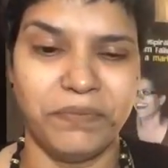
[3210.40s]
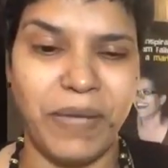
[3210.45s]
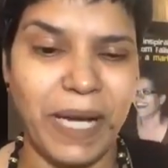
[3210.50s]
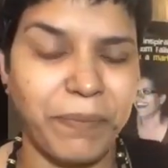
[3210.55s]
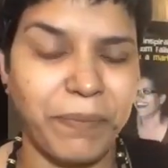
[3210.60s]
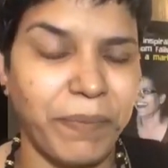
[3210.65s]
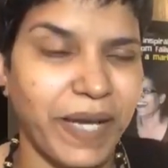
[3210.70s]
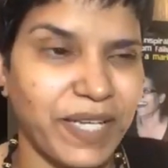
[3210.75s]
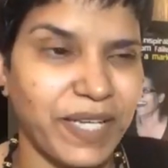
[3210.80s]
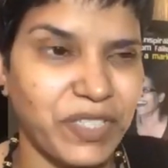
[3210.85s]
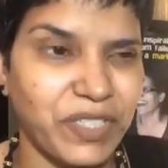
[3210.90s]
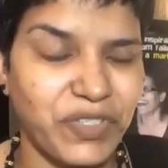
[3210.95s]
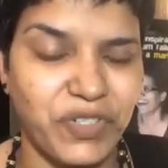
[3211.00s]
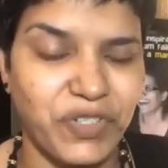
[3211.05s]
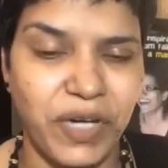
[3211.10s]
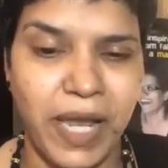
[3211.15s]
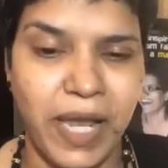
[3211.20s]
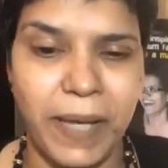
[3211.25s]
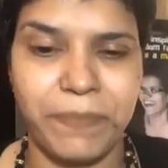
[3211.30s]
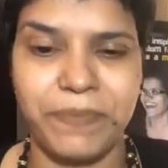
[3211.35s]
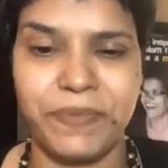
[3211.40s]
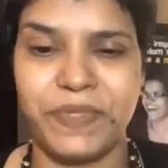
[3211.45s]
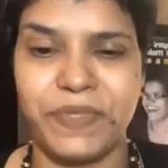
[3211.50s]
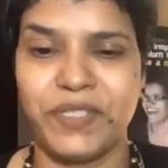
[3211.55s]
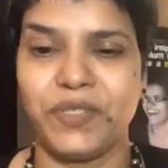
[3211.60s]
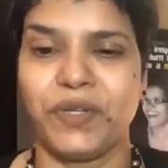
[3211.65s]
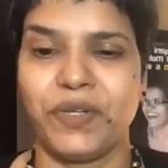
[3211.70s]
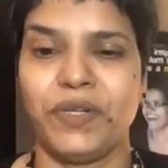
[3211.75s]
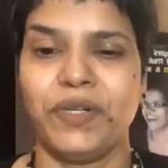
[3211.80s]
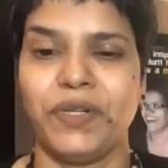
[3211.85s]
backpack
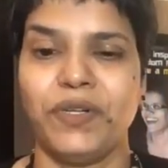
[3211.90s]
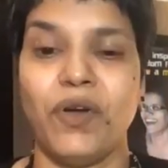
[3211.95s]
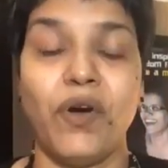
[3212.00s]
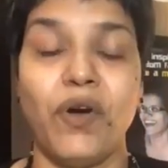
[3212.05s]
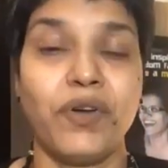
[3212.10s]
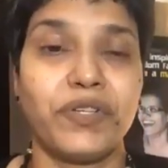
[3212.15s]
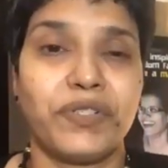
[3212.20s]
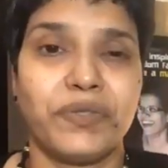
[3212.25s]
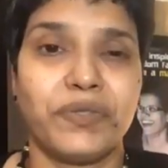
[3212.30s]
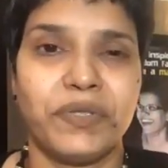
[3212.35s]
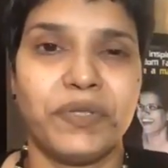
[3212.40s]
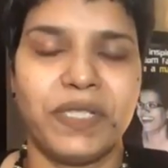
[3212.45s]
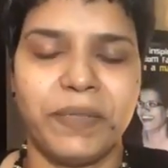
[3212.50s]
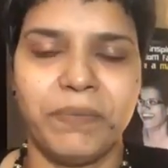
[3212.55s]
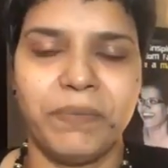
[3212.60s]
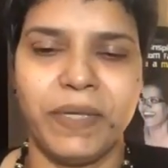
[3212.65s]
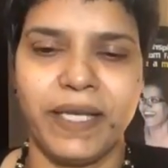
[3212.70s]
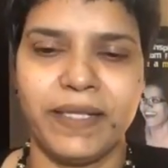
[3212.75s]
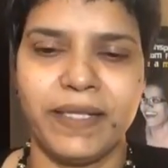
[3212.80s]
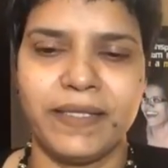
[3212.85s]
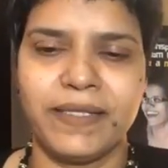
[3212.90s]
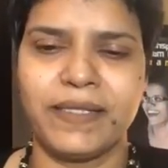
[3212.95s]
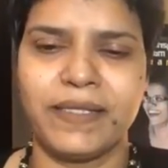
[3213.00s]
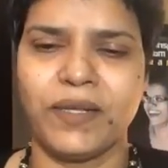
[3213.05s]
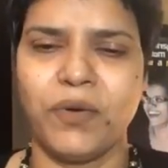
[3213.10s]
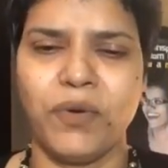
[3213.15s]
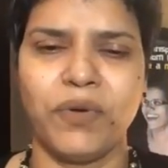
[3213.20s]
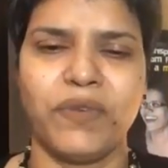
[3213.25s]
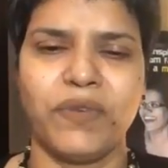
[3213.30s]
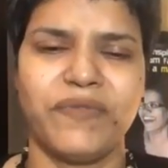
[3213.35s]
straps, your long shoulder
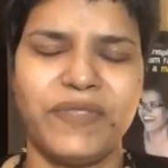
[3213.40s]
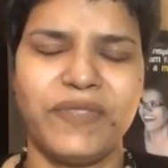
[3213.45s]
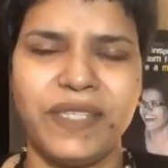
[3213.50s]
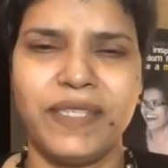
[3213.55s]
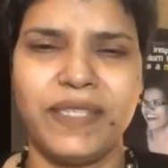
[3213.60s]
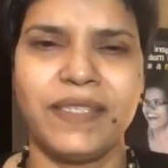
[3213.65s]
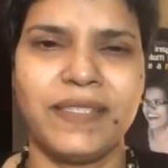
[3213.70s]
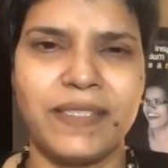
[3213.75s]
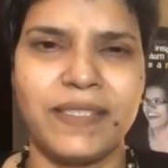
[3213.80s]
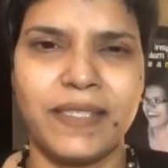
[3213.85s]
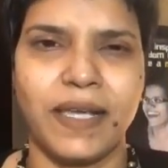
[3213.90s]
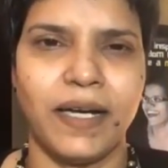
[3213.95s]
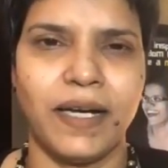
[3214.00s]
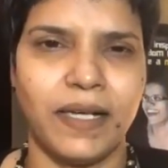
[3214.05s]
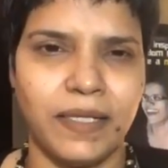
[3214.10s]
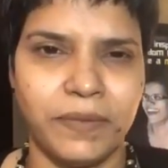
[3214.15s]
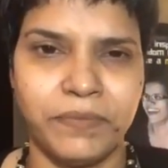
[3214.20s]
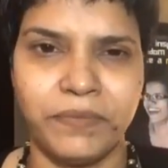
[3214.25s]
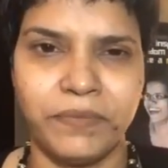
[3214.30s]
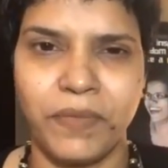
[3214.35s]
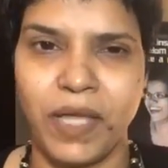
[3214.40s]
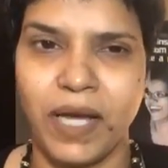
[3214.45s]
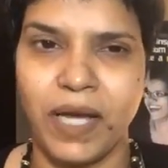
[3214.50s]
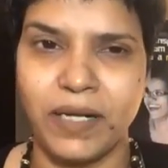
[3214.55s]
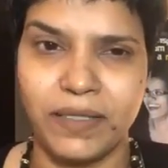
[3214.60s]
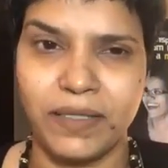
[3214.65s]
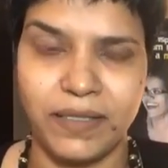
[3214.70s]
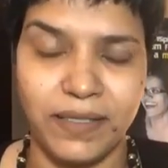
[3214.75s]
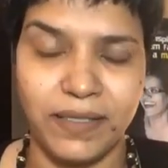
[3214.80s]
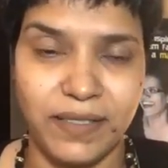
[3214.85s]
belts, all of these
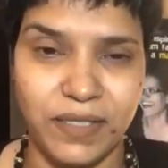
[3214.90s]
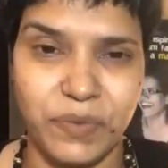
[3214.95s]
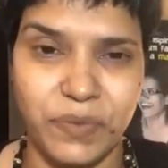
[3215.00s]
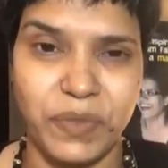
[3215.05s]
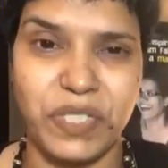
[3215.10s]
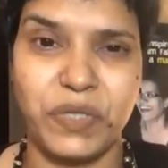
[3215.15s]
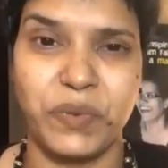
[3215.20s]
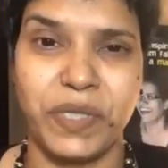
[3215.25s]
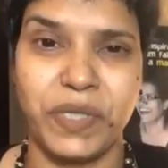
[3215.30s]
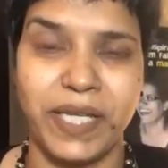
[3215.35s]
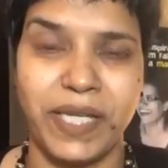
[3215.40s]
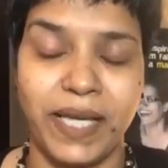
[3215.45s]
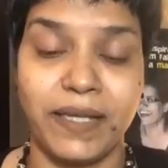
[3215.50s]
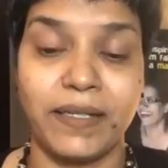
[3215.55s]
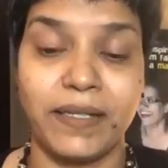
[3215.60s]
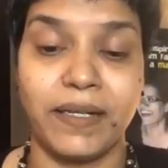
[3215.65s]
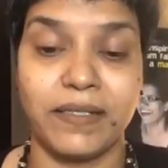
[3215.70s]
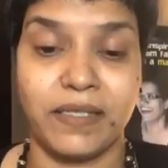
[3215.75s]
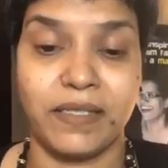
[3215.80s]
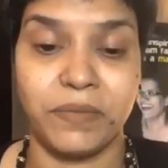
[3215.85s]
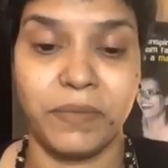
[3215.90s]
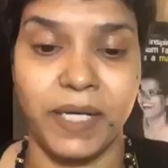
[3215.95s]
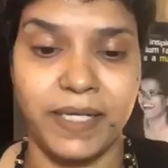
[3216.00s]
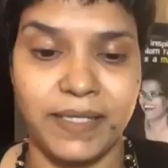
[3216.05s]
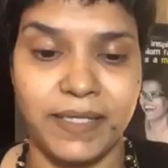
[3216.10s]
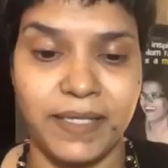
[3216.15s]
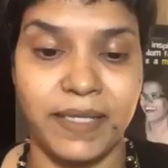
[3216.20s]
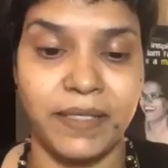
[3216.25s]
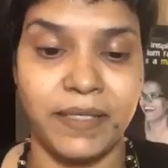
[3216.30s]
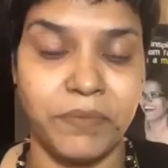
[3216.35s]
are things which we can
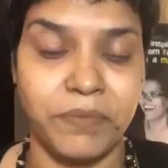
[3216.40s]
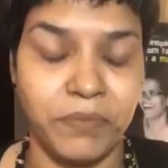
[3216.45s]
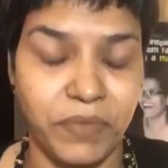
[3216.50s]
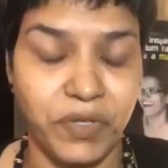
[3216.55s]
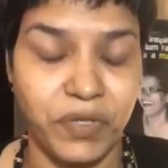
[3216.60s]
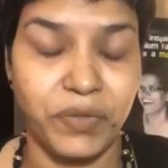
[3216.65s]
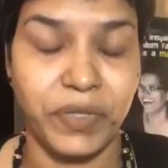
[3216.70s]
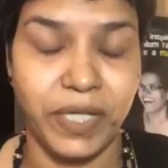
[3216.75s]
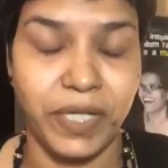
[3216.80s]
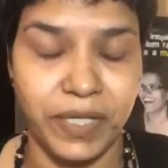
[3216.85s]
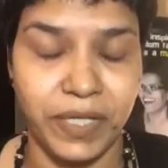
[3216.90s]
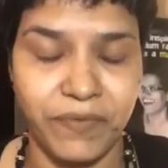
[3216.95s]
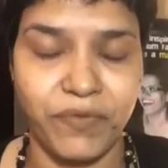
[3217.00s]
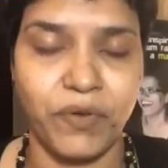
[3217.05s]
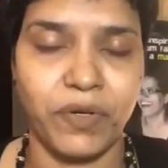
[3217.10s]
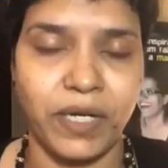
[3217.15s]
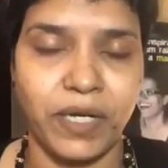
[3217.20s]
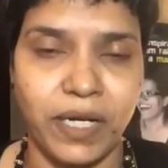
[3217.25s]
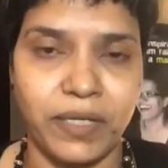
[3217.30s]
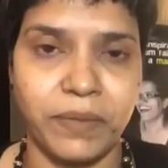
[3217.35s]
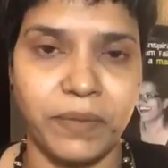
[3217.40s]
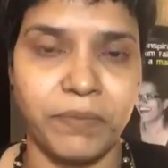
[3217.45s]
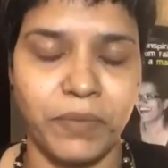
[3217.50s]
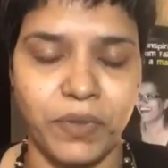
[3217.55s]
customize and create for our